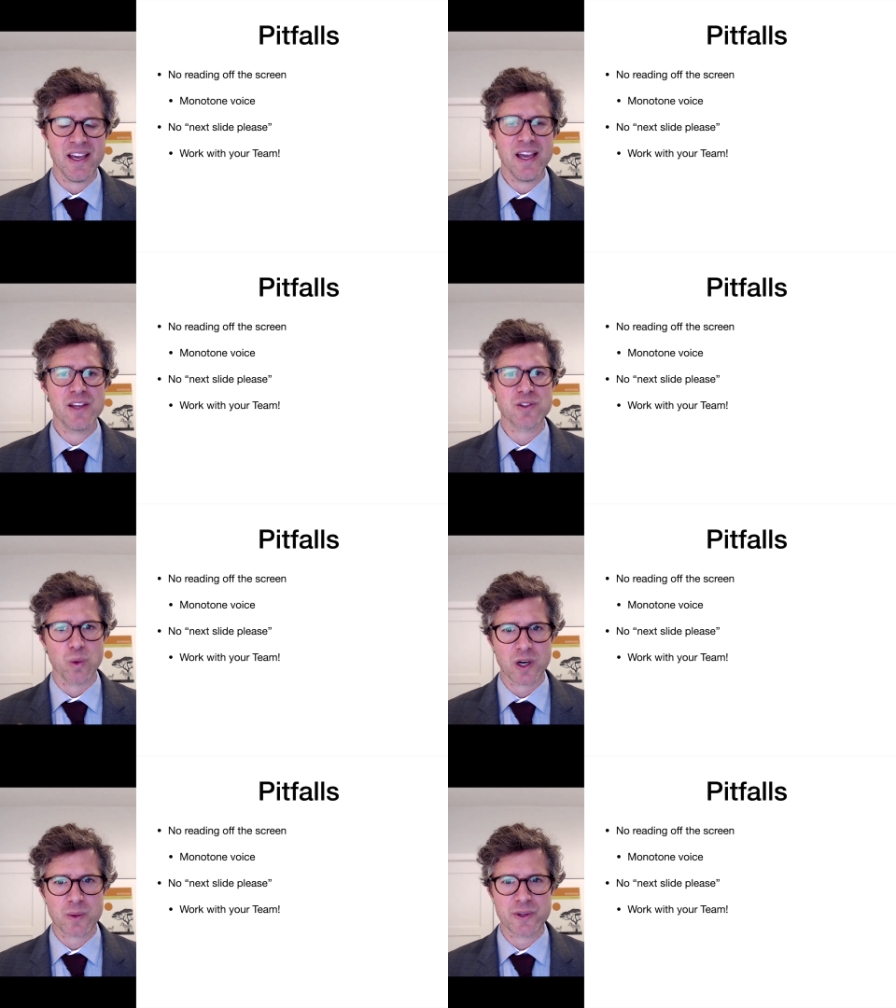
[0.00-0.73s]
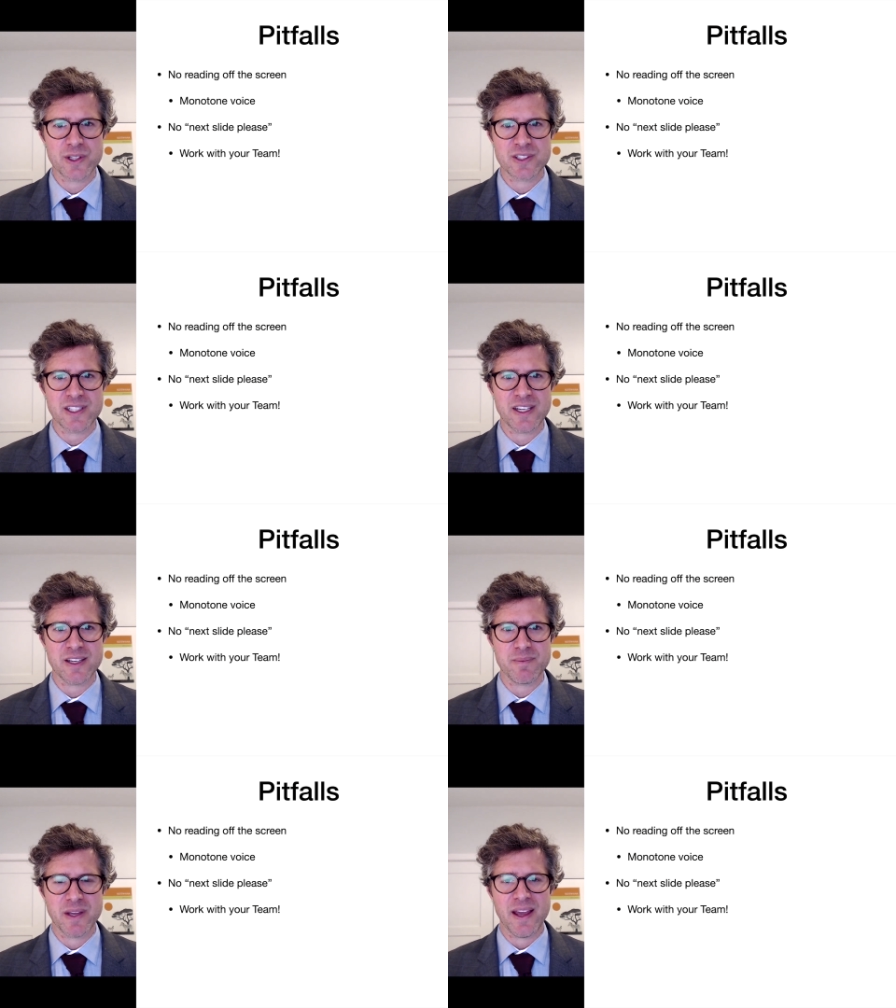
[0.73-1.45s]
So work with your
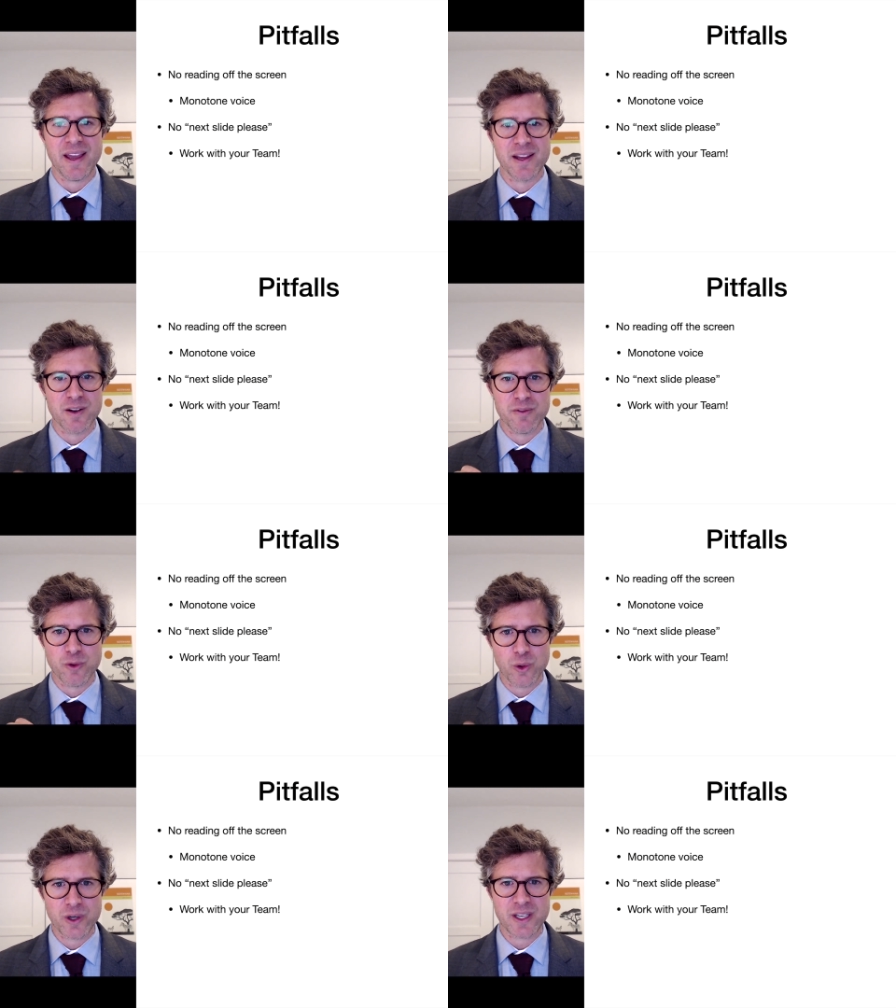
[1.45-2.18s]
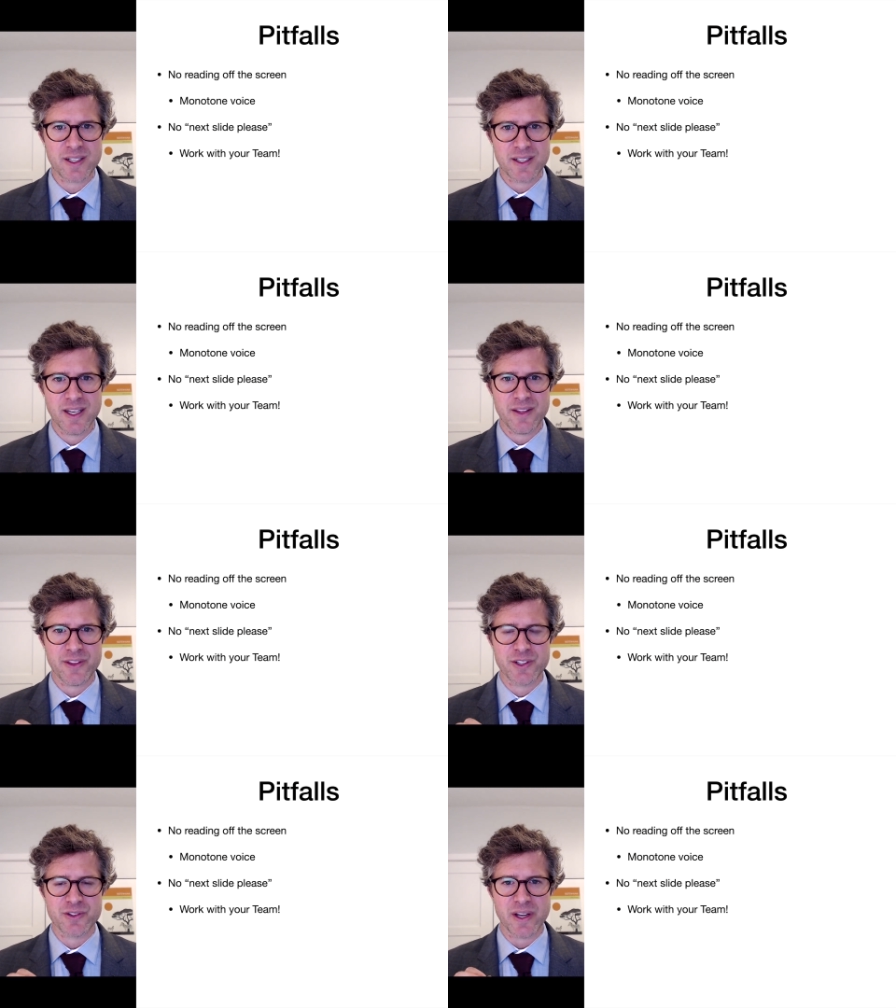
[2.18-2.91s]
team and avoid
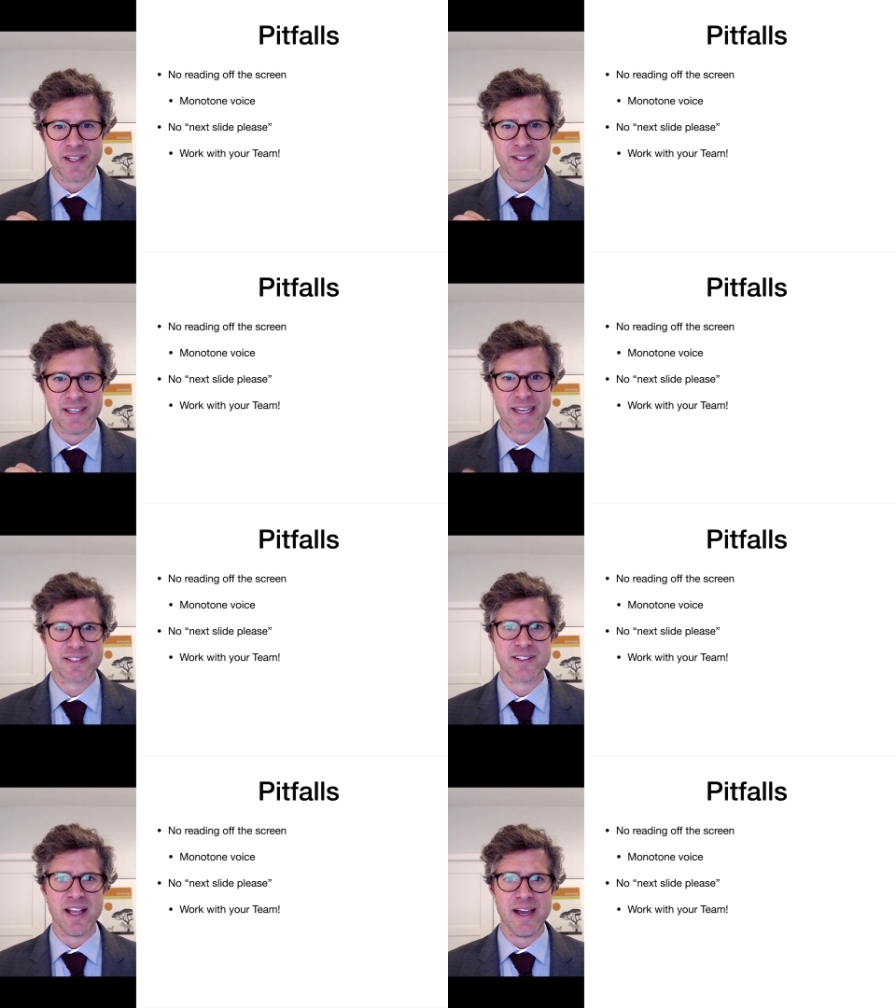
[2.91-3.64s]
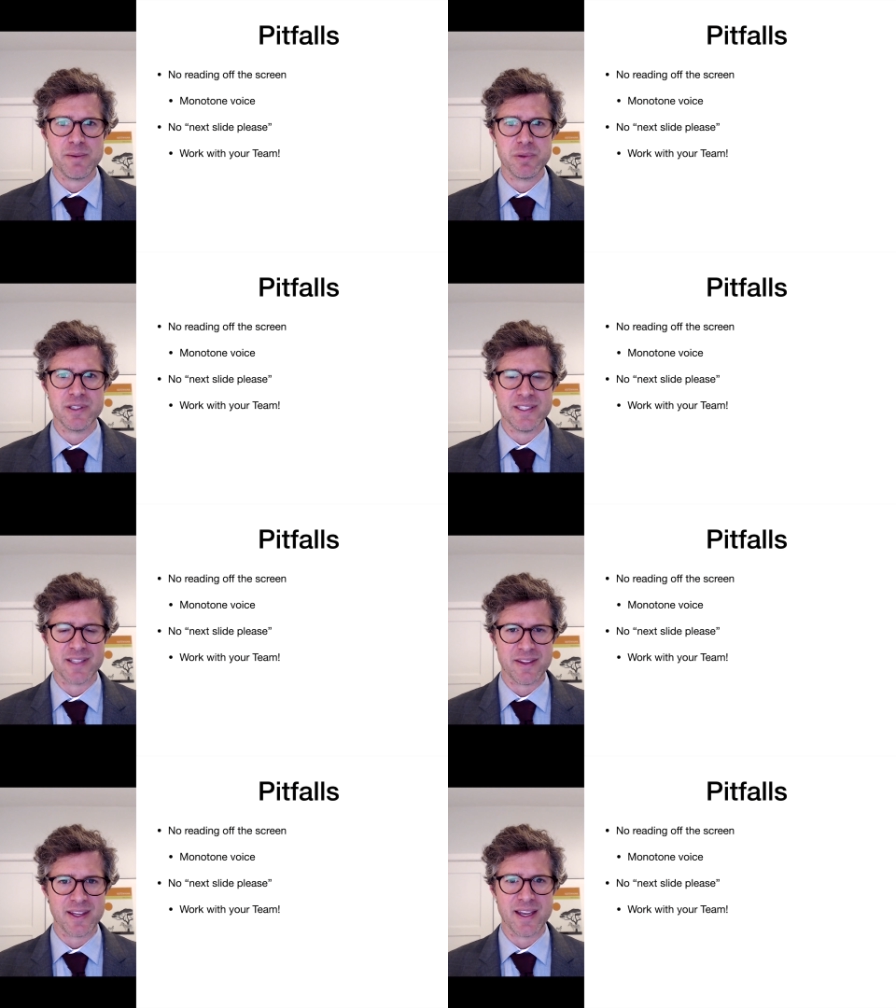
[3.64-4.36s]
the dreaded next slide,
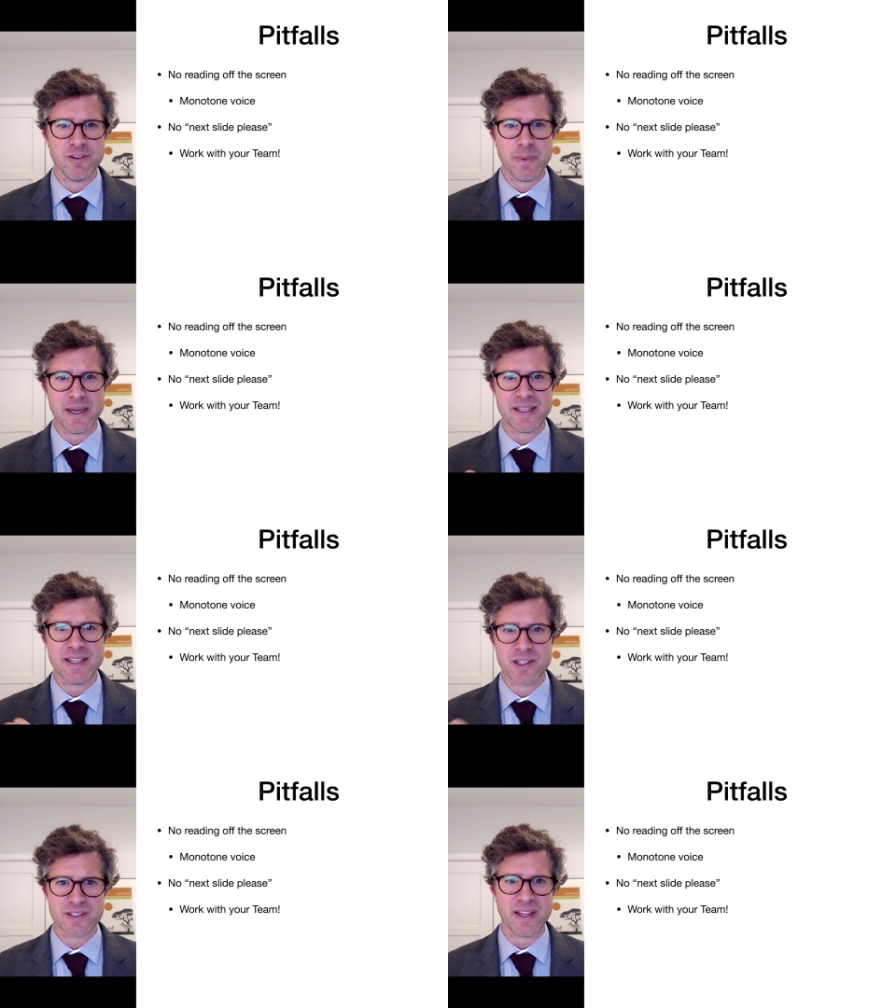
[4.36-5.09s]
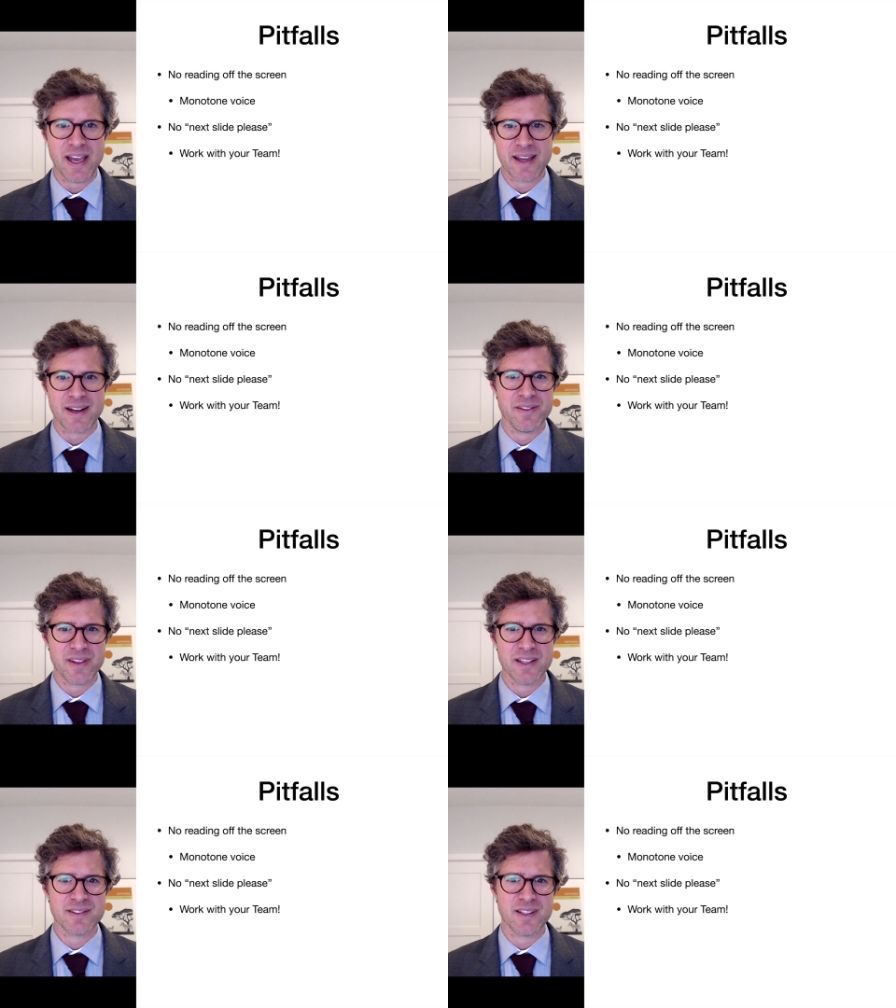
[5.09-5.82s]
please. I think everybody hears that and
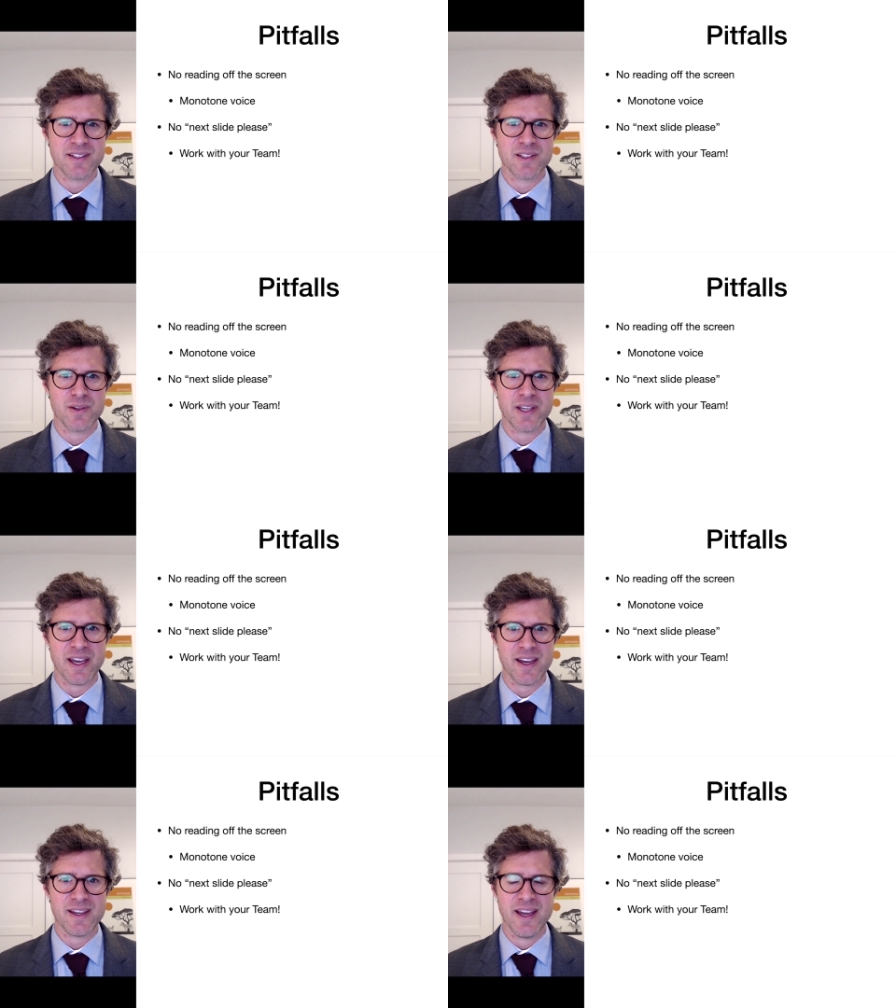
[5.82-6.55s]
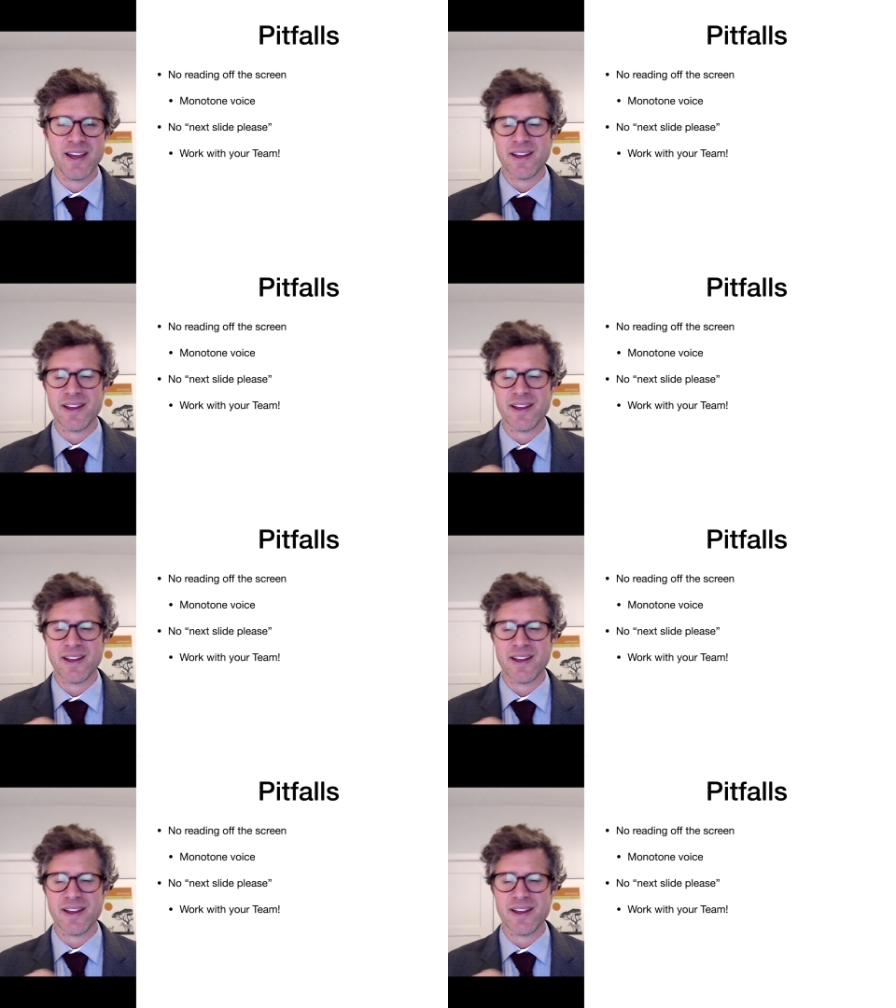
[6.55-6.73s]
thinks that it's okay.